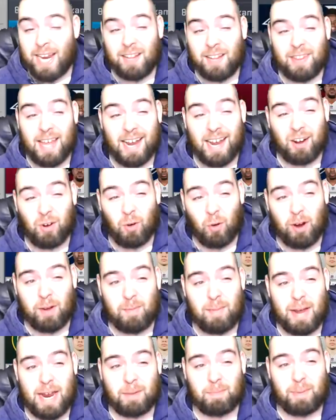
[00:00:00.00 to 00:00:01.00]
Wait, that
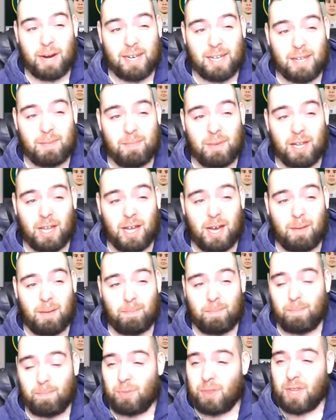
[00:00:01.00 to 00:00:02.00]
cornerback Bradley Miller